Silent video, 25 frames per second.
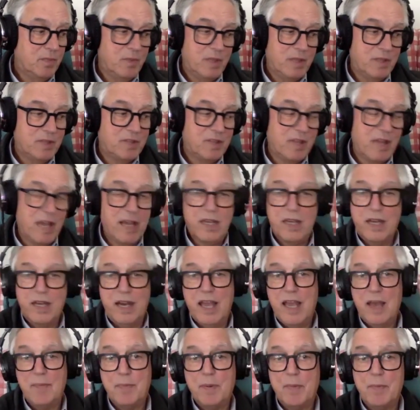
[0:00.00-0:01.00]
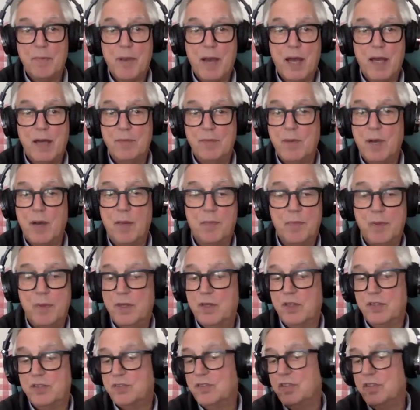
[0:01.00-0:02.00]
it's not going to happen bottom up
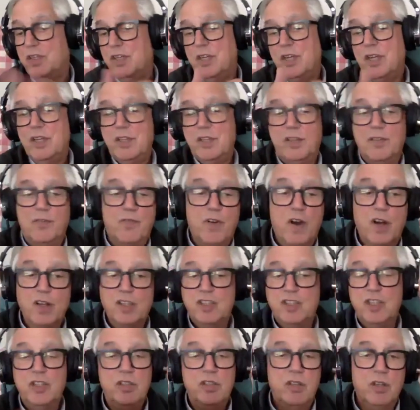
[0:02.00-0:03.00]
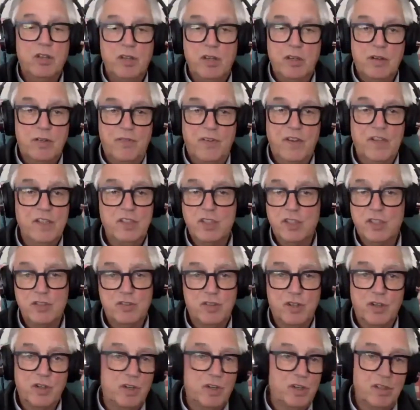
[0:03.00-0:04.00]
because the functions and
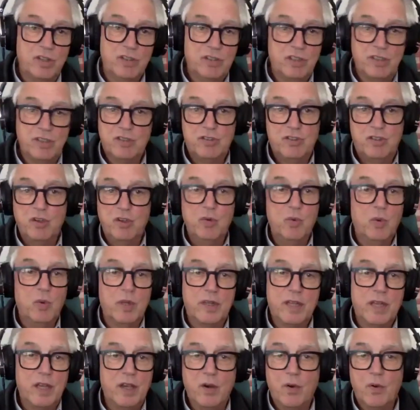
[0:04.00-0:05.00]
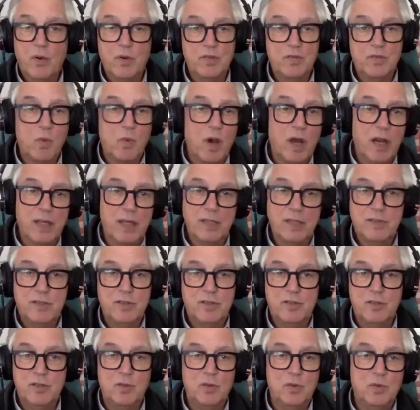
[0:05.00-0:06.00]
divisions are going to just do what they always wanted
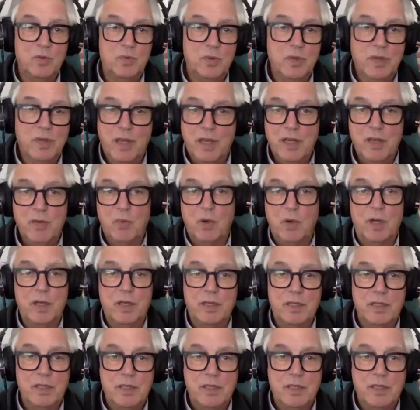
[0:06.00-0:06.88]
to do anyway.